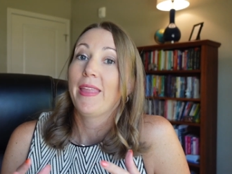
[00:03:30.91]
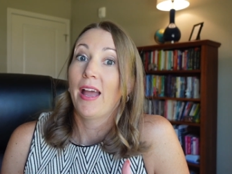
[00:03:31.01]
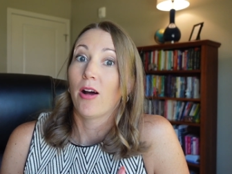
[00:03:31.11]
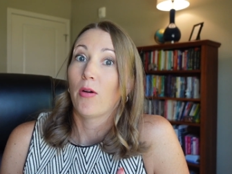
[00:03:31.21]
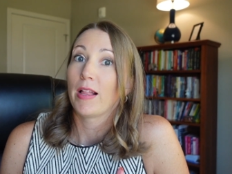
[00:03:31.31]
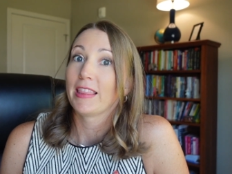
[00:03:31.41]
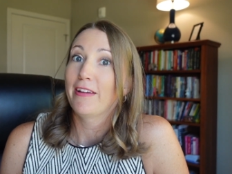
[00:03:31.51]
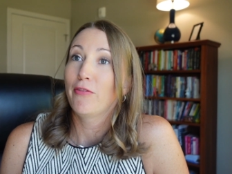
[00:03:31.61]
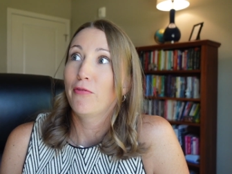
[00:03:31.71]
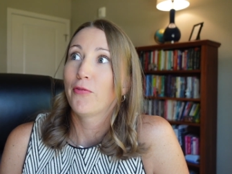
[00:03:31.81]
Now,
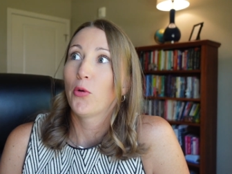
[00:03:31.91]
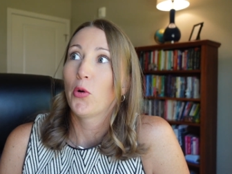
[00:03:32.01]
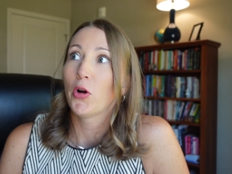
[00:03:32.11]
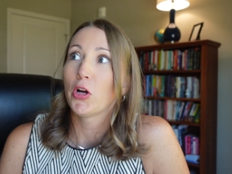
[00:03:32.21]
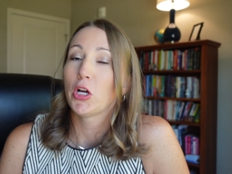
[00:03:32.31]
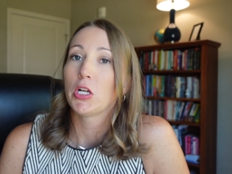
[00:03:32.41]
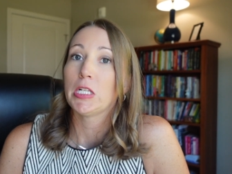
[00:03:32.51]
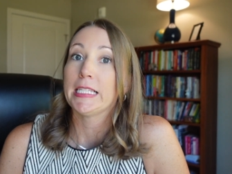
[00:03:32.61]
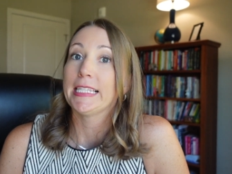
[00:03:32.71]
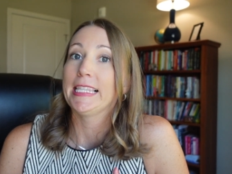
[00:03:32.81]
level four,
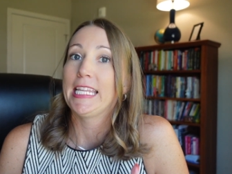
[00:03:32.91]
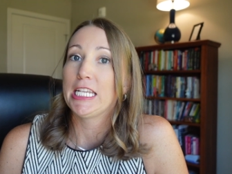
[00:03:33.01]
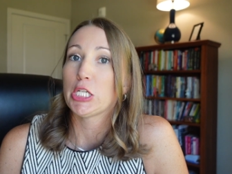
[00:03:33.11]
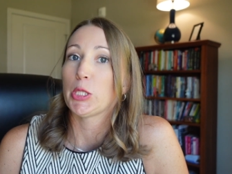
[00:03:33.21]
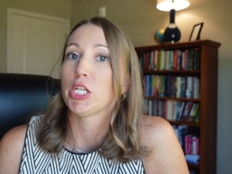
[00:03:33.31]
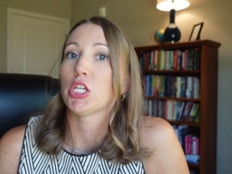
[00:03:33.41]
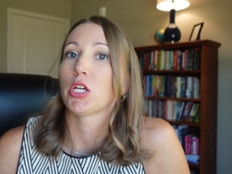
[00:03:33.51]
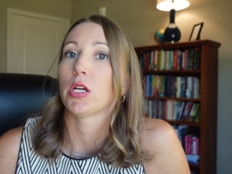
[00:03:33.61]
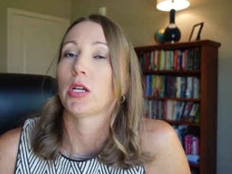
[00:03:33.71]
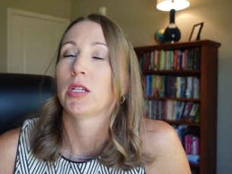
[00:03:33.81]

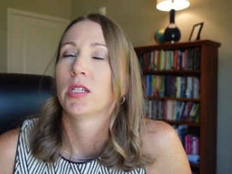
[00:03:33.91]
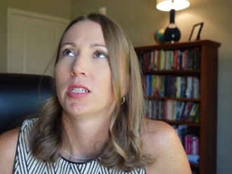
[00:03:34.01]
literature.